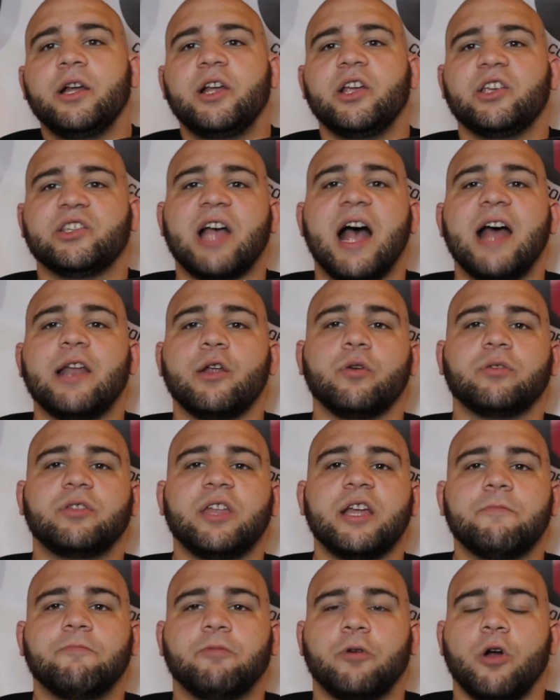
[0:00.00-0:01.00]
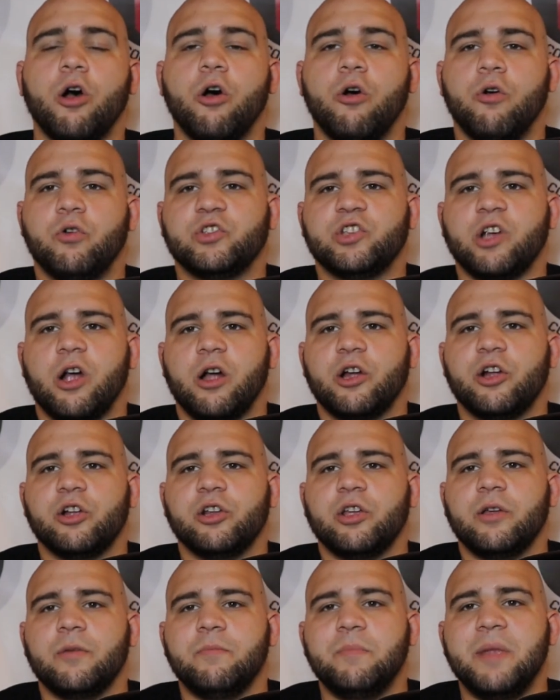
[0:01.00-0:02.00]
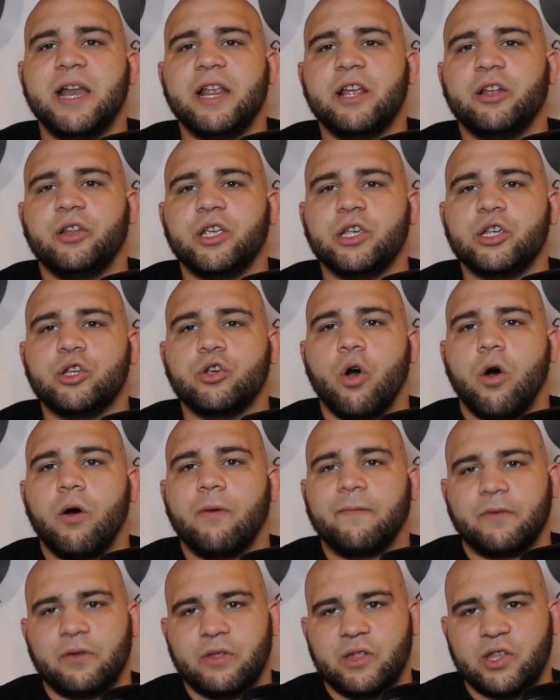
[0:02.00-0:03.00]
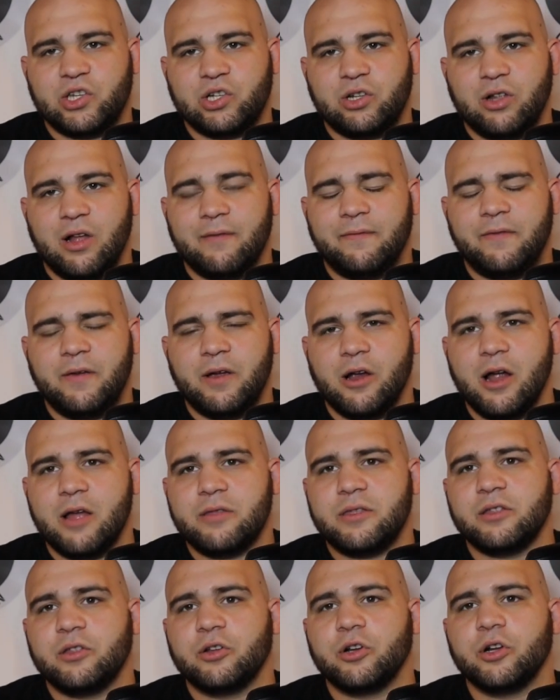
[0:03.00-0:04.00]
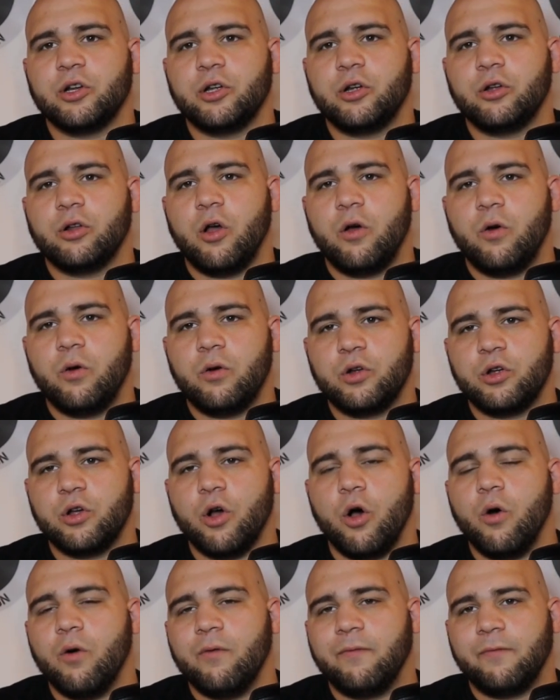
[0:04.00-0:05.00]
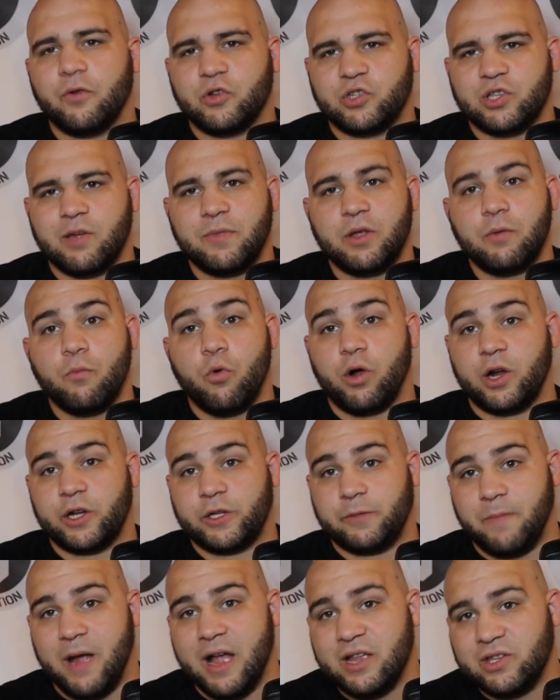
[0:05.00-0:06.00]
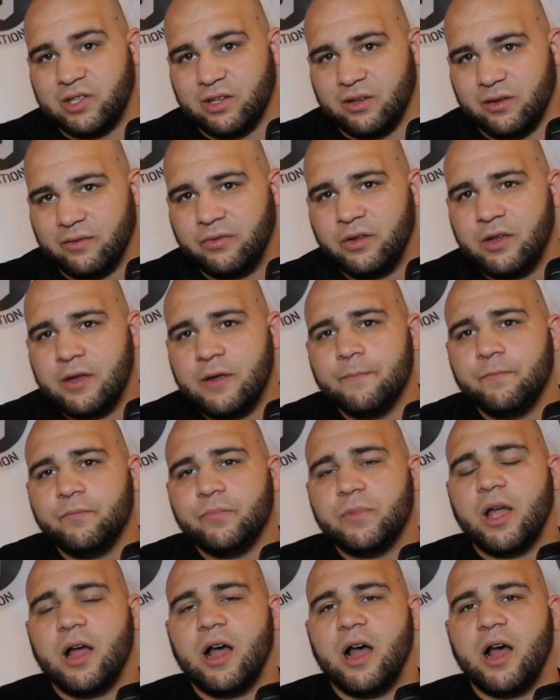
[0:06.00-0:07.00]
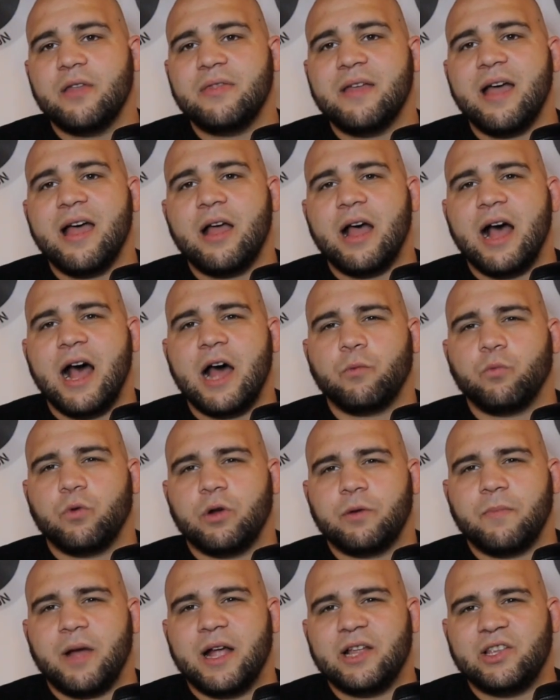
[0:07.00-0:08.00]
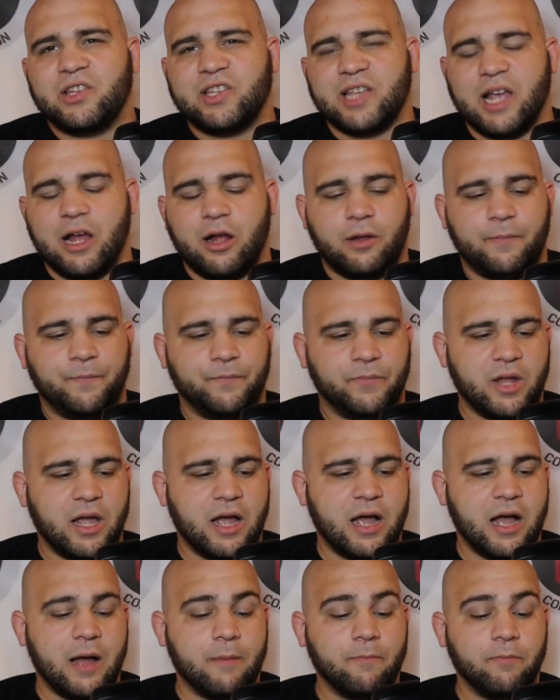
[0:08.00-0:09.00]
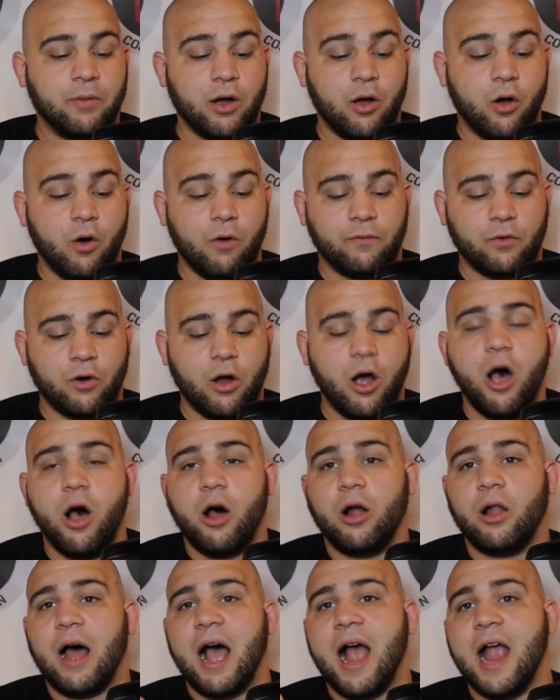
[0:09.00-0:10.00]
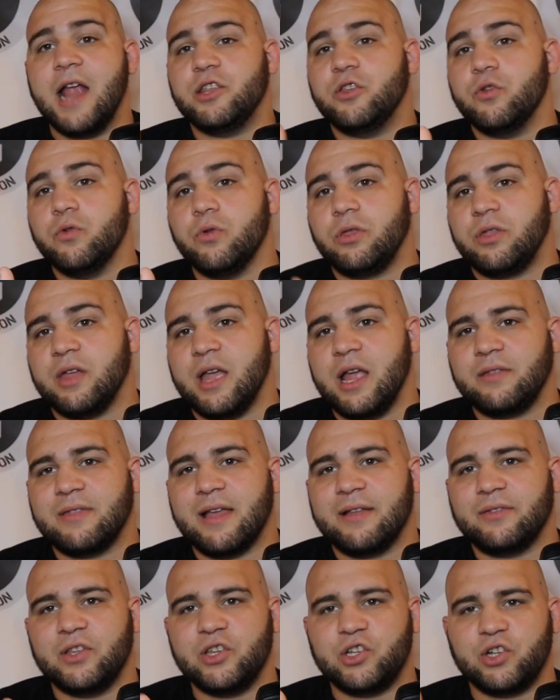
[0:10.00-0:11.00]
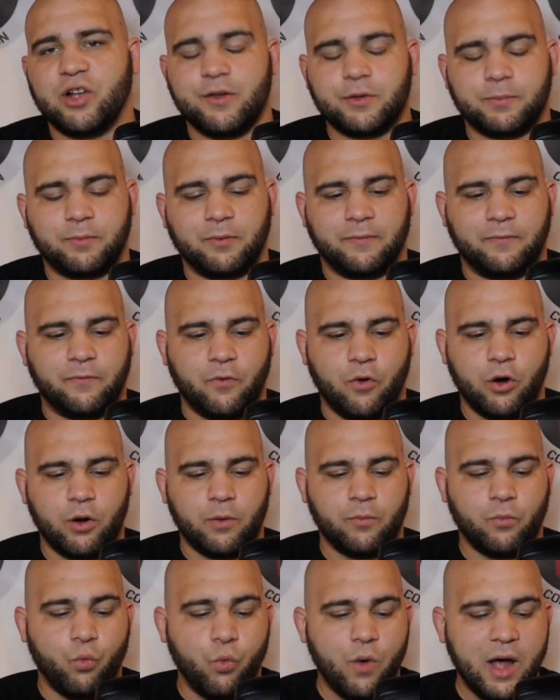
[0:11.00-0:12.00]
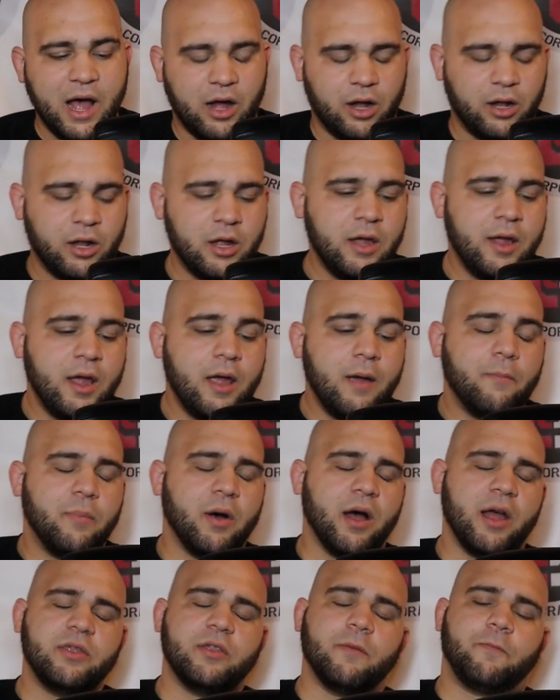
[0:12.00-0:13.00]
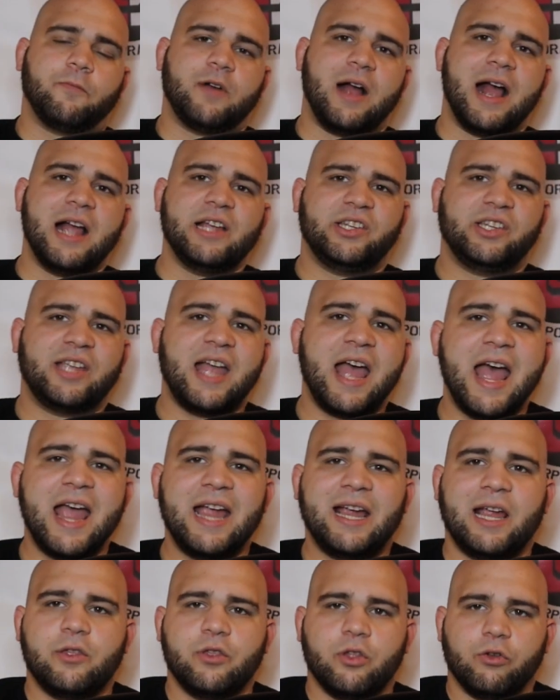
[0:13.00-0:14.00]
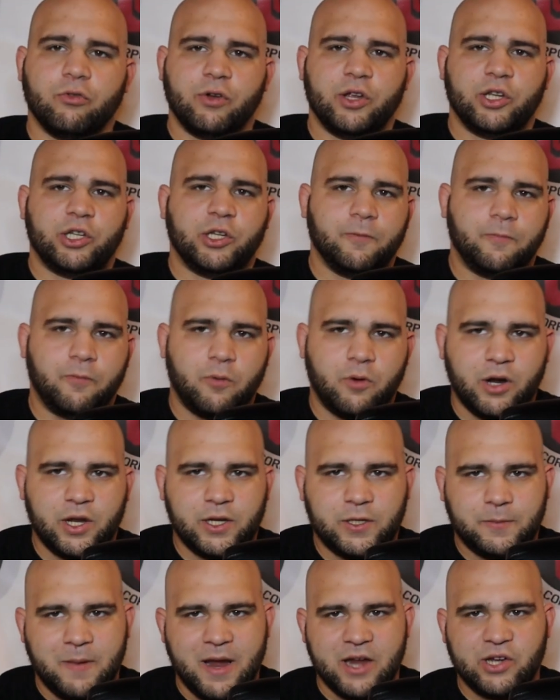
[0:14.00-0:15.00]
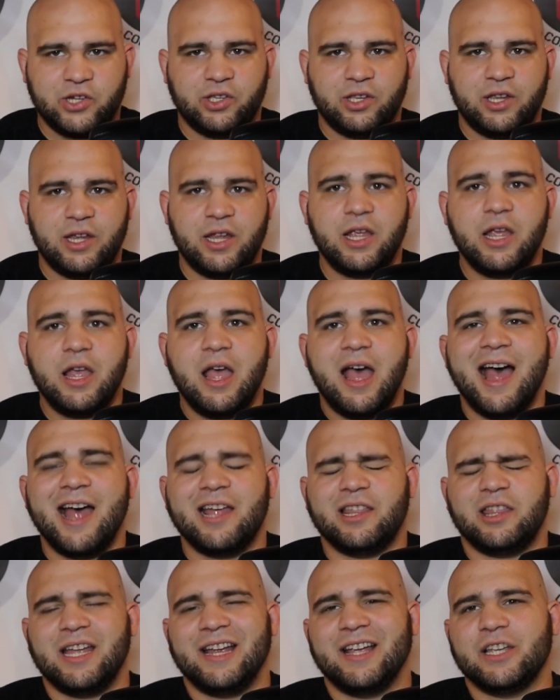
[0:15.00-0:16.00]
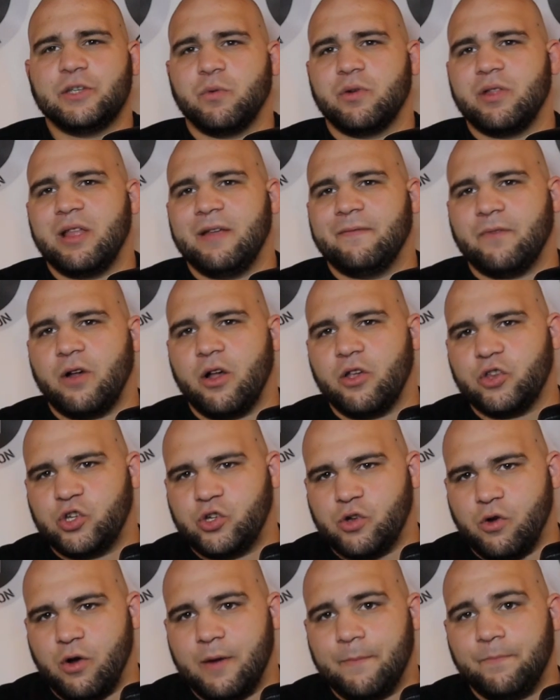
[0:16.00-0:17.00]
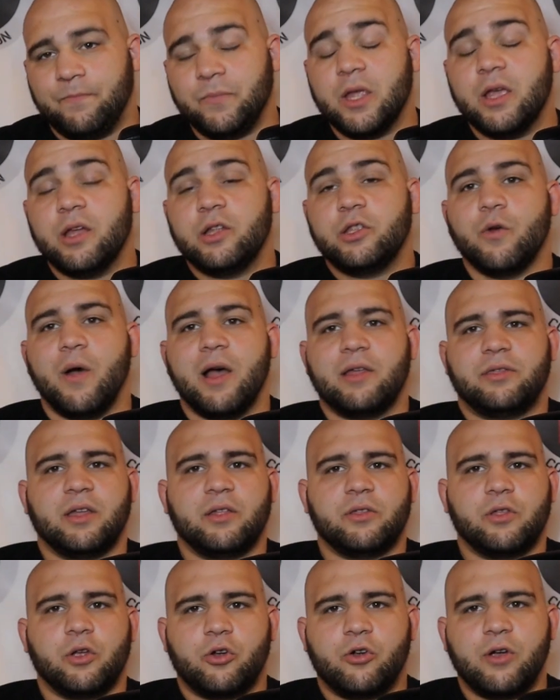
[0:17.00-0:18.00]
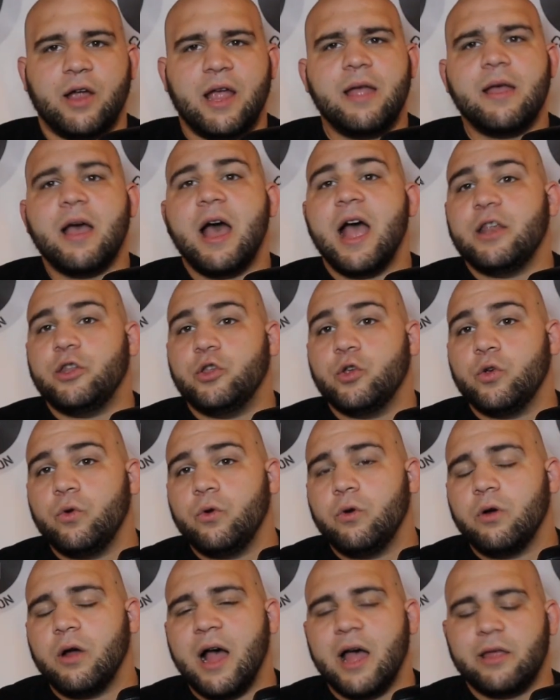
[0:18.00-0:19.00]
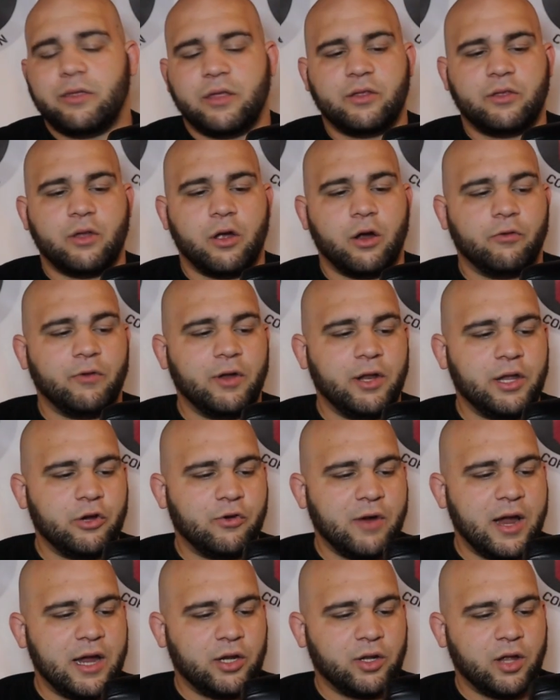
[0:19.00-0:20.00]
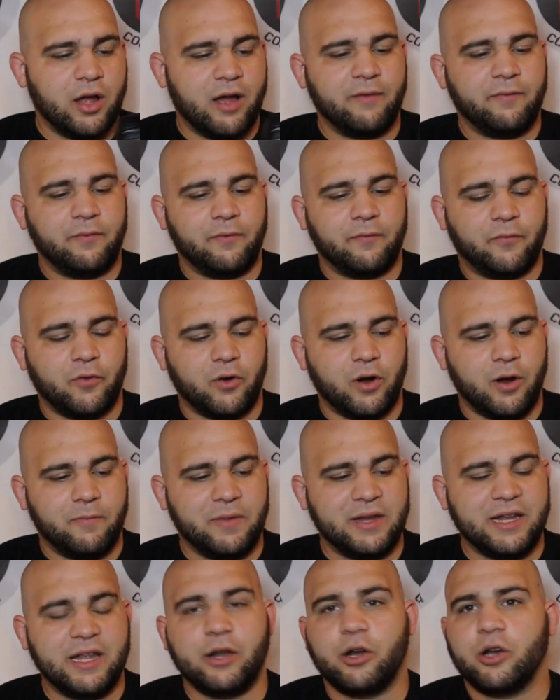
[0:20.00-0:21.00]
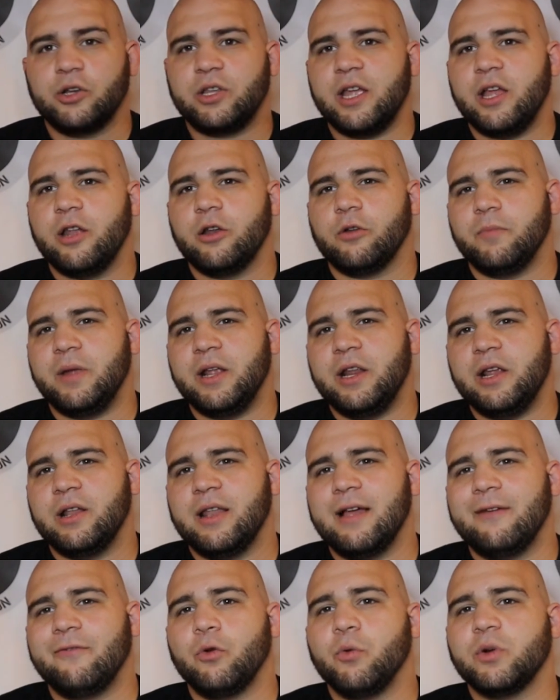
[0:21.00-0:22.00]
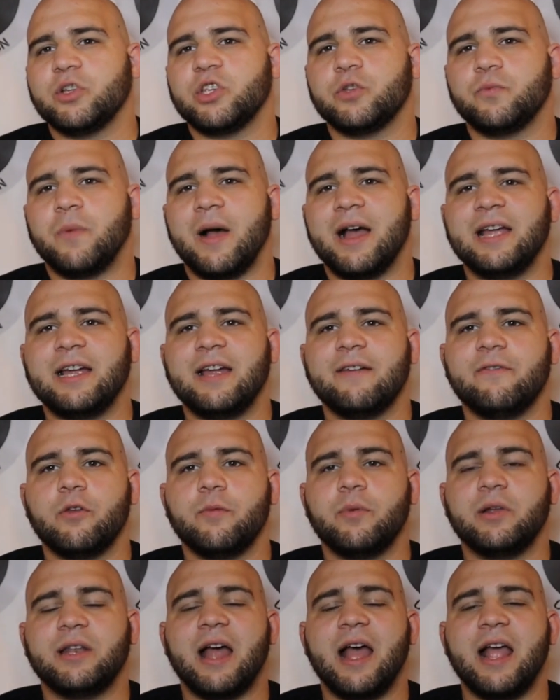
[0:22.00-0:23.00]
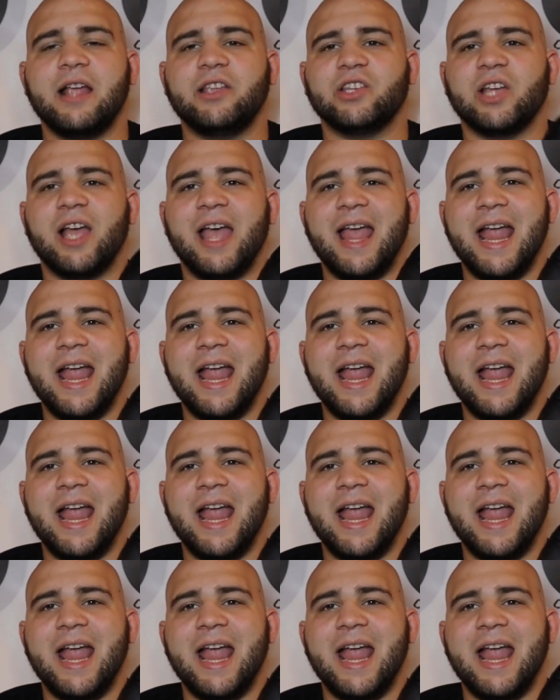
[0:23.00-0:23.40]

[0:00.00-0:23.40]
because I don't think pros are going to immediately go for this glove here. I think they're going to go go for something more expensive uh, that Onward might sell. Uh, but overall, I do think that these gloves perform well. But the price tag and the wrist support especially, I think is where they fall short. Do I think they're great? I do. I think they're a really great glove for a beginner to intermediate level, which is why I give them a nice